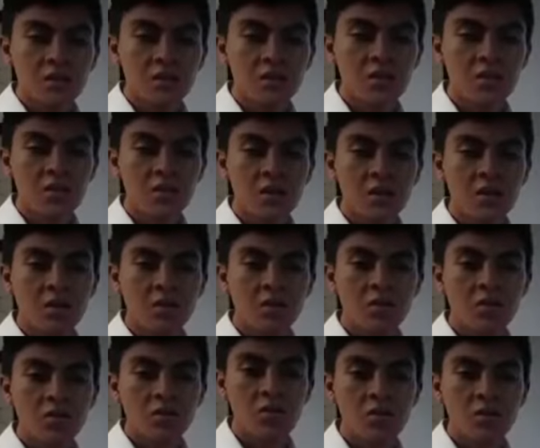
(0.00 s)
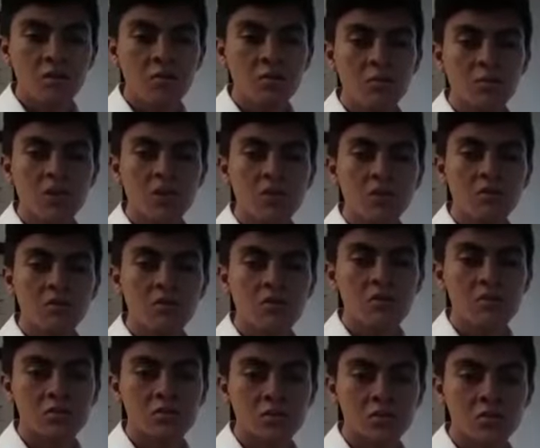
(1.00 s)
in the Concrete Beam
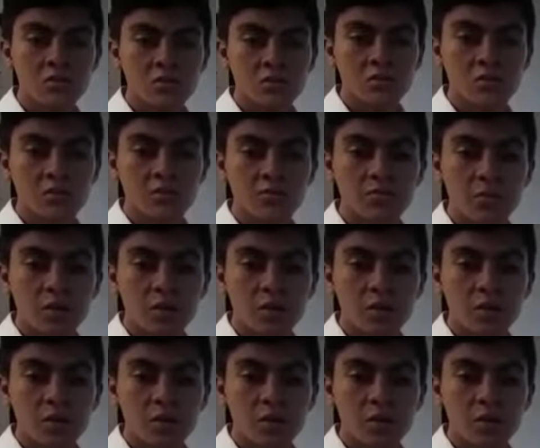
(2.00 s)
Institute.